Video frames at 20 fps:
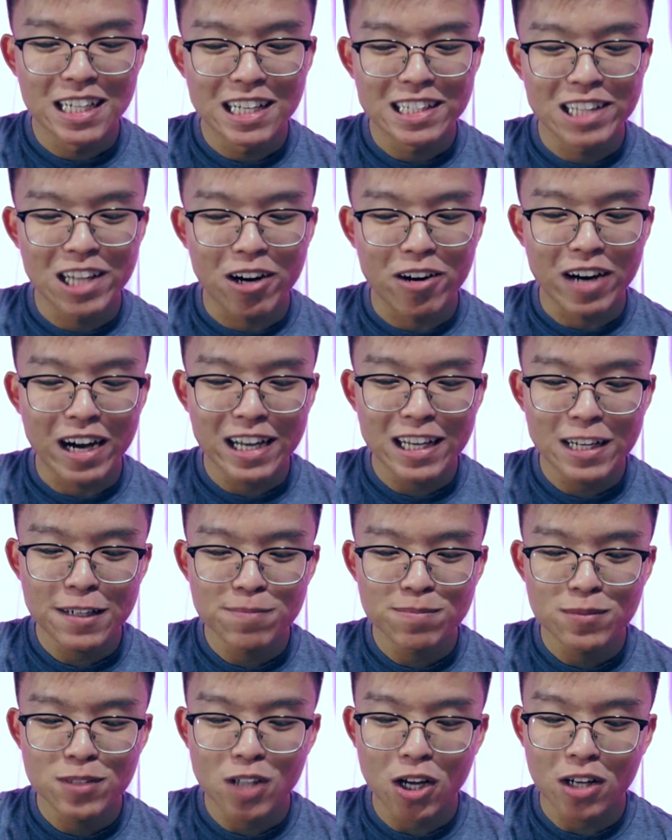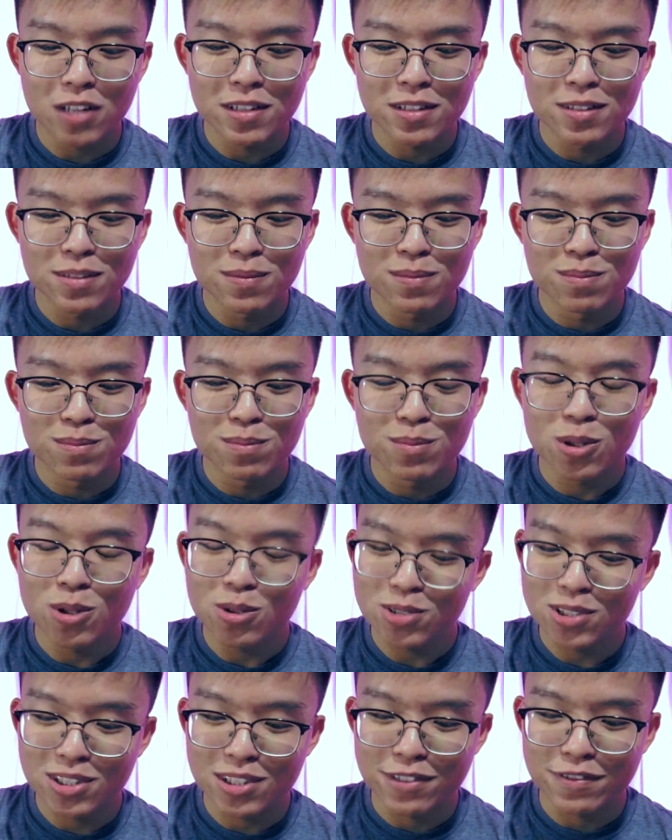Now I am not
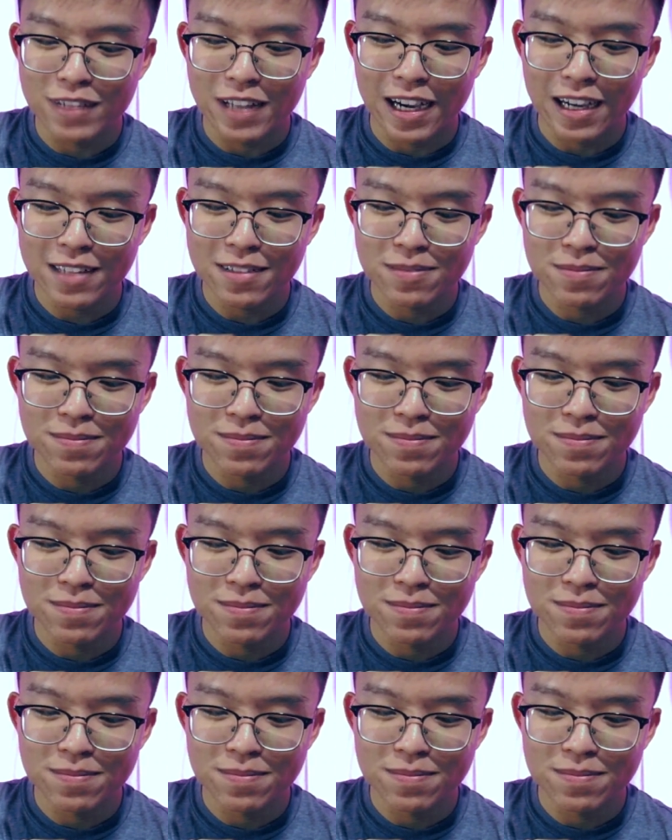most of that.